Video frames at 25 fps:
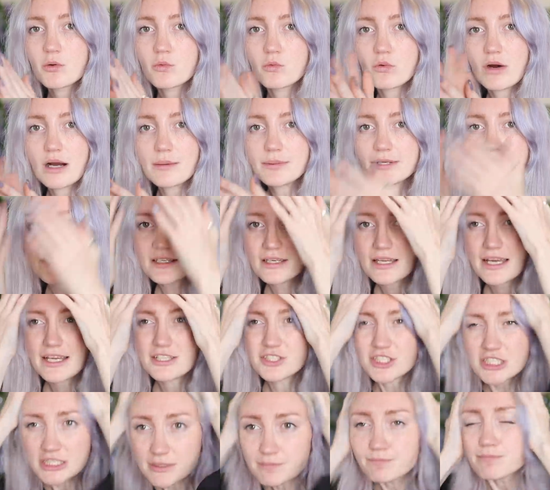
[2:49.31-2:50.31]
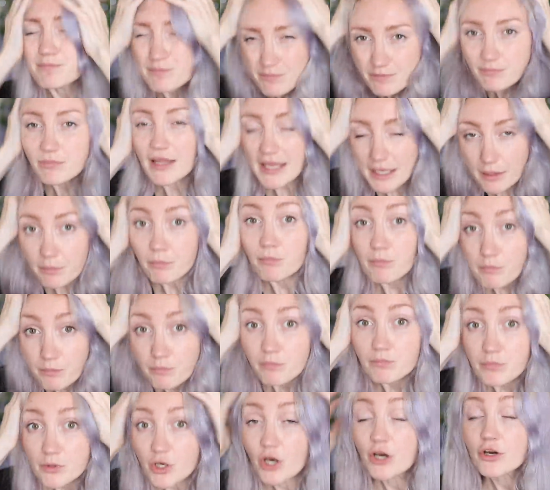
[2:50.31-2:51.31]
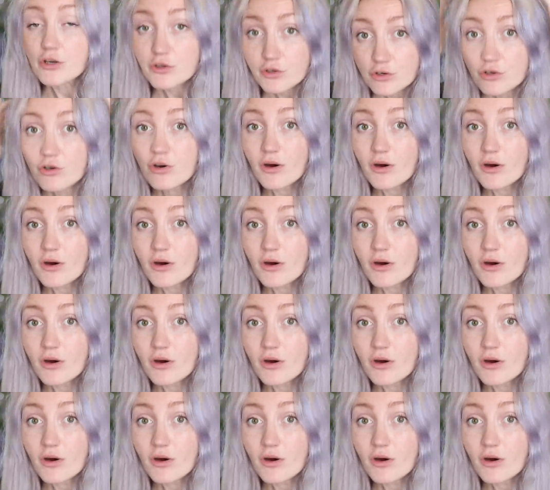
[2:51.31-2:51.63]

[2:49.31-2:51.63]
rub it and just like go